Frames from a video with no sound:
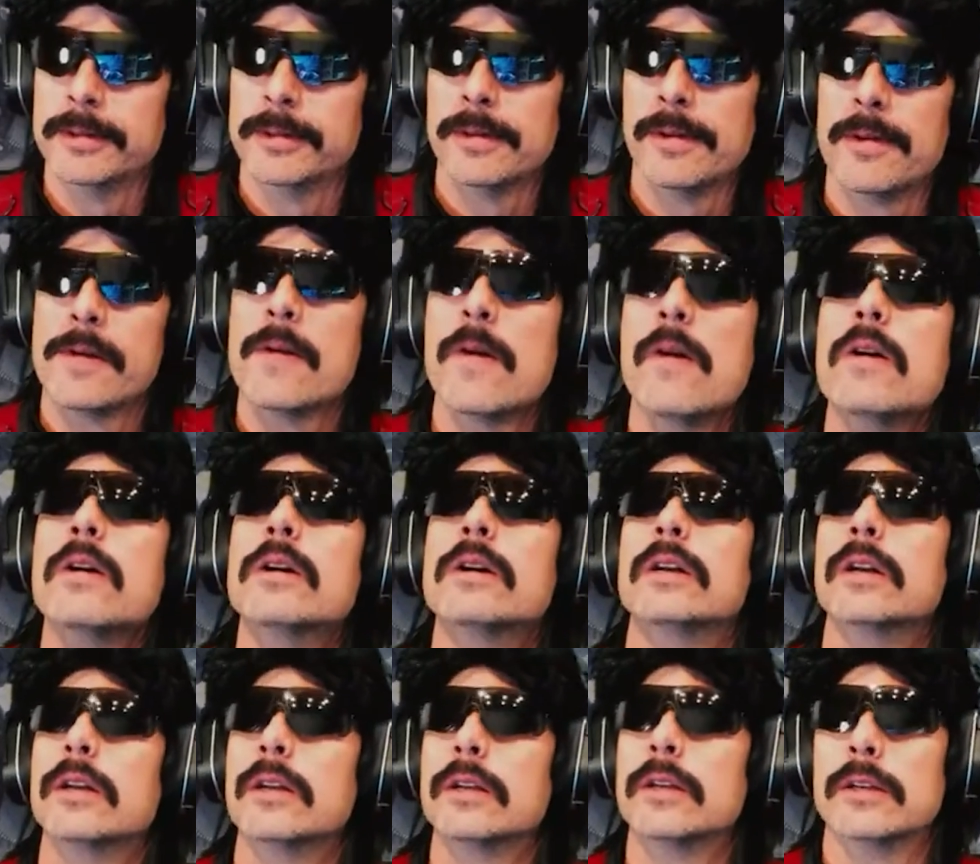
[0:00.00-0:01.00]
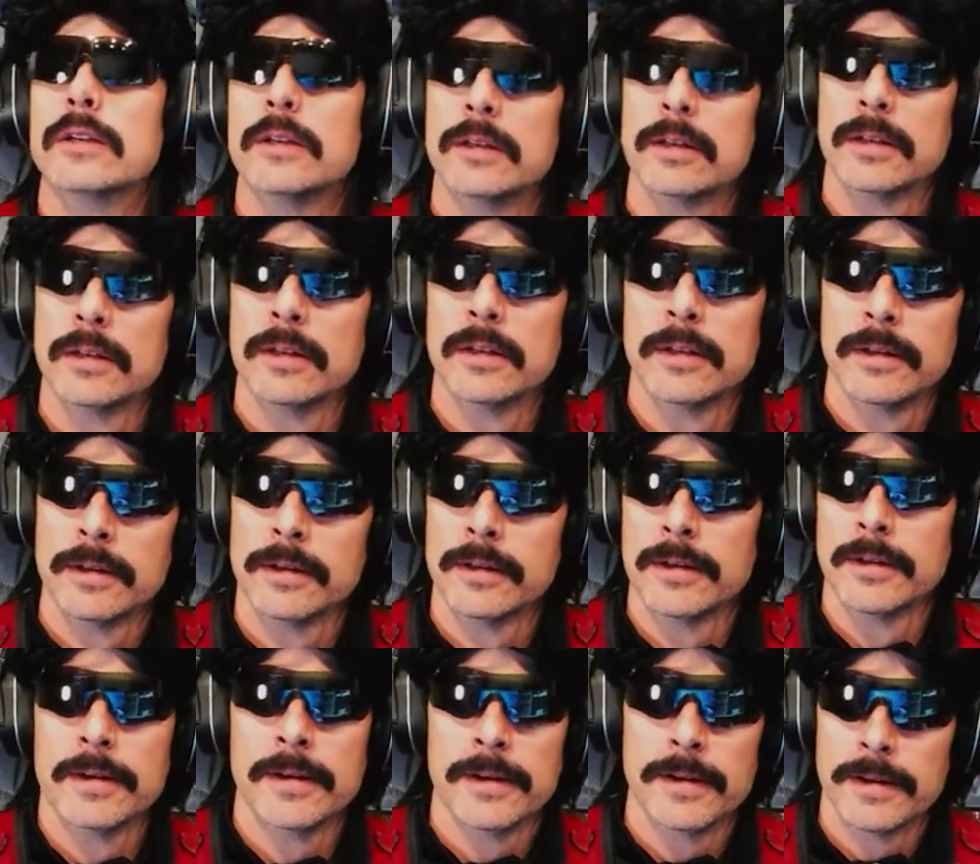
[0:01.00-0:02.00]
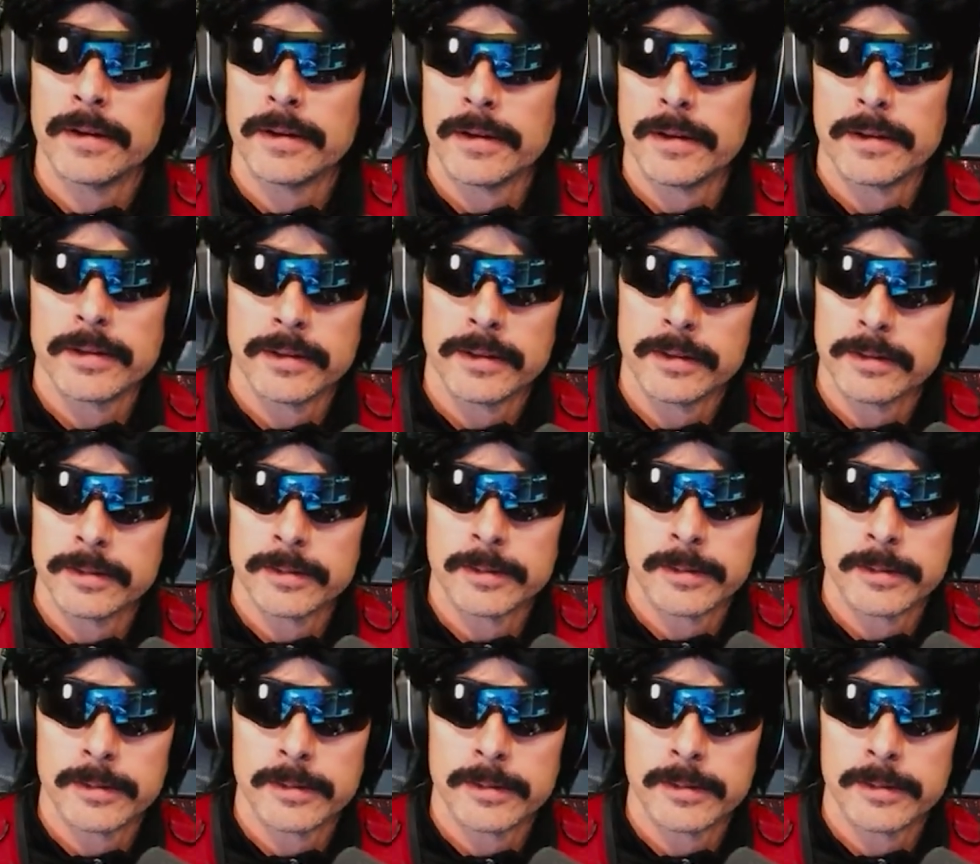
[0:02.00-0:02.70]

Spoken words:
[no speech]